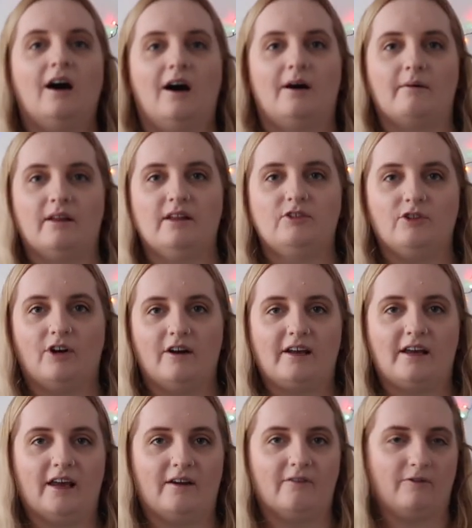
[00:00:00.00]
I'm going to try
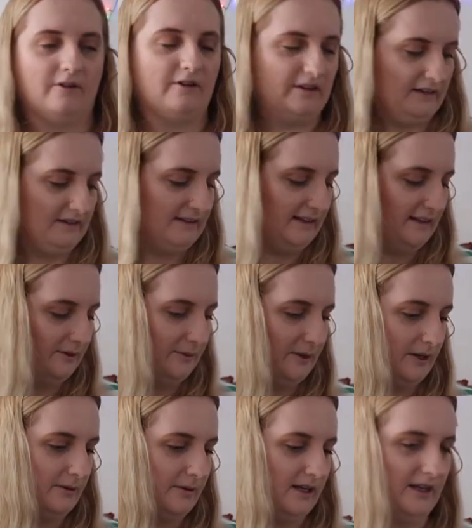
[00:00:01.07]
and get through these a little
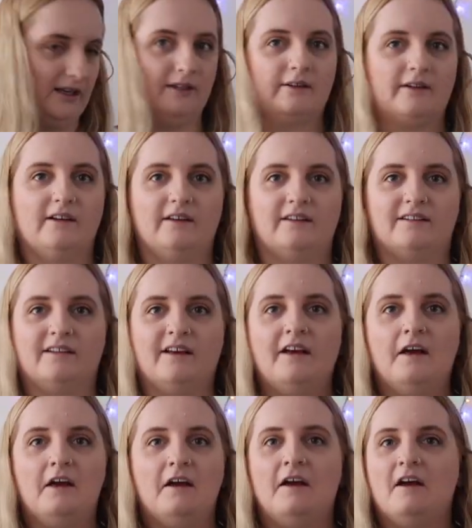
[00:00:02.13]
bit quickly because
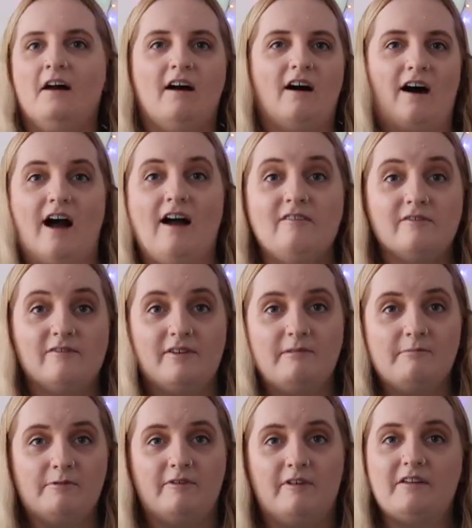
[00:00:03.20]
I haven't
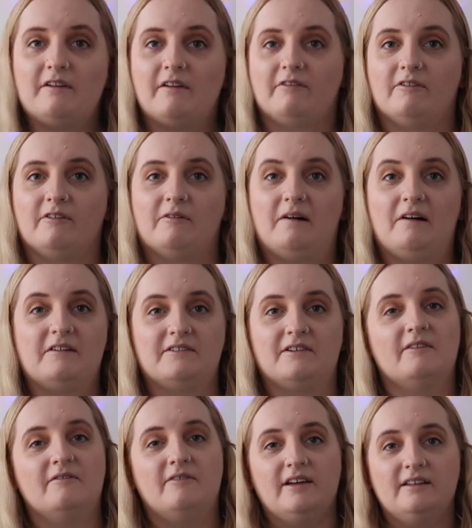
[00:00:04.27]
filmed a video for a while, so
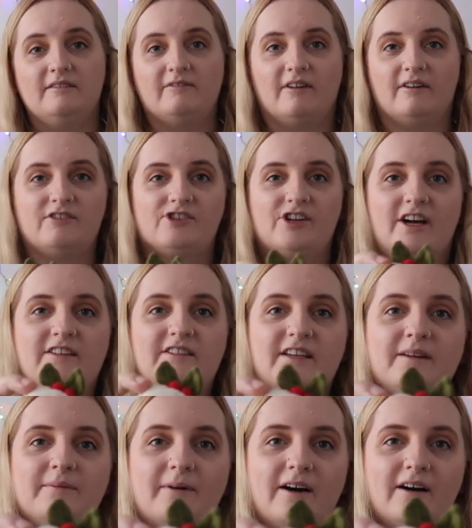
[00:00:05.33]
I'm feeling very
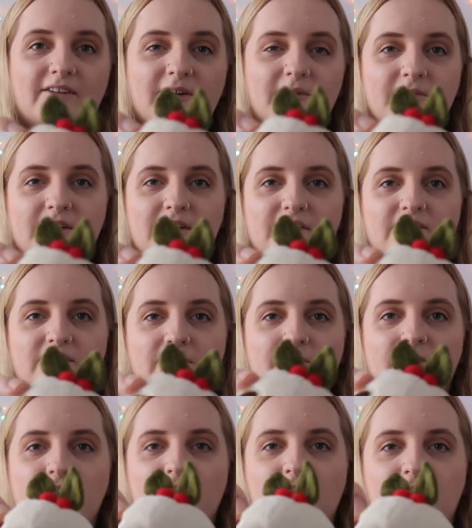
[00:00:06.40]
chatty, but I don't want this to
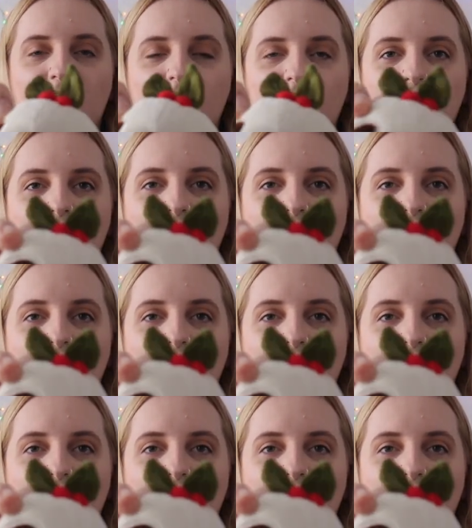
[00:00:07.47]
be too long.